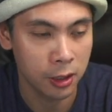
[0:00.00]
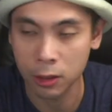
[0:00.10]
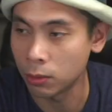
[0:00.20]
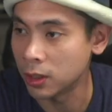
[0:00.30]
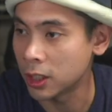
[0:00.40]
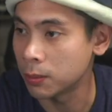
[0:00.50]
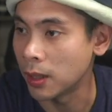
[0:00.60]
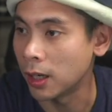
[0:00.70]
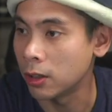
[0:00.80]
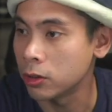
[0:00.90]
This one
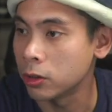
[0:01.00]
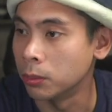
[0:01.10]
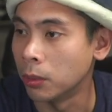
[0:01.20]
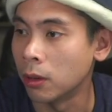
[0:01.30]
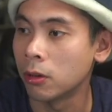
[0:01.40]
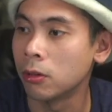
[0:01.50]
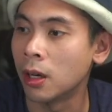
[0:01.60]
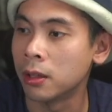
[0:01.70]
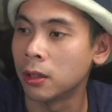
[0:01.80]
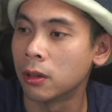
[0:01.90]
expires tomorrow
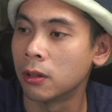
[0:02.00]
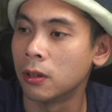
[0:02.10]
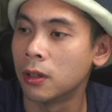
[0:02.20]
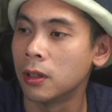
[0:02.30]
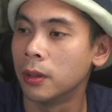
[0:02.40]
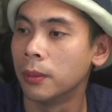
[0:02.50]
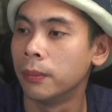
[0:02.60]
on the 3rd.